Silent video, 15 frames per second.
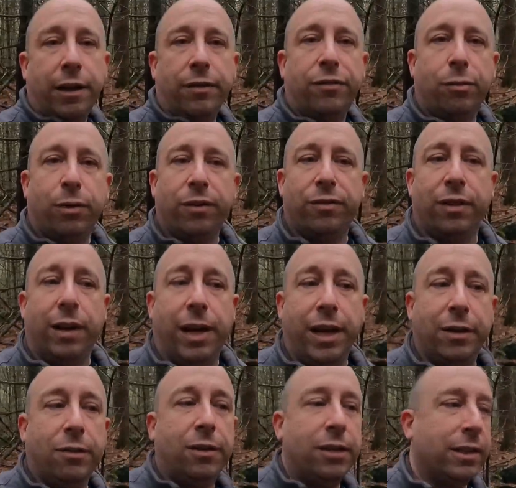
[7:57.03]
is twist an
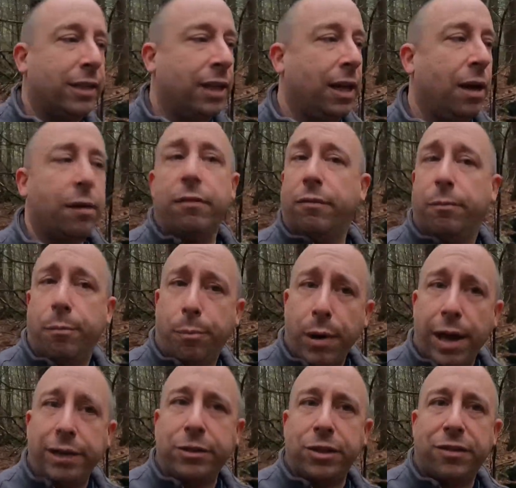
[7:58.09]
ankle.
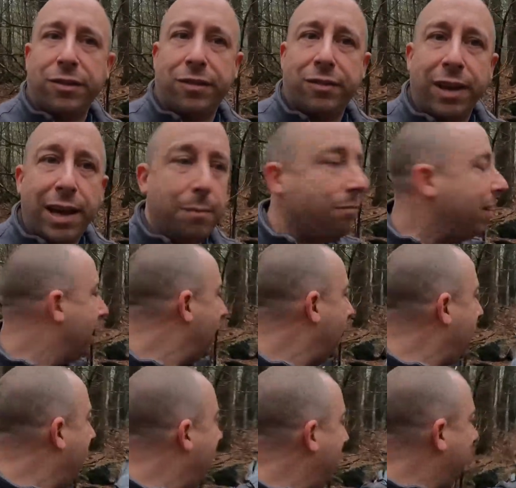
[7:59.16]
But just the same,
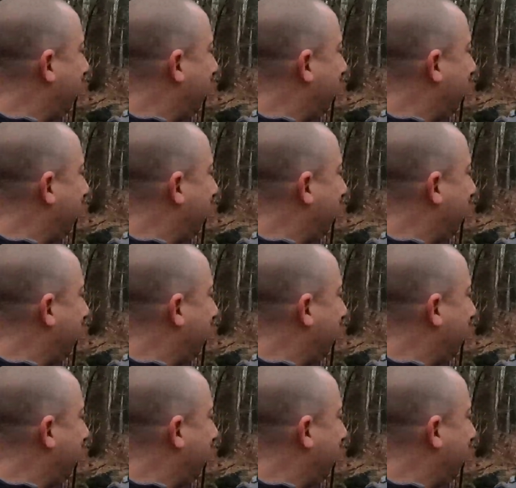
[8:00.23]
I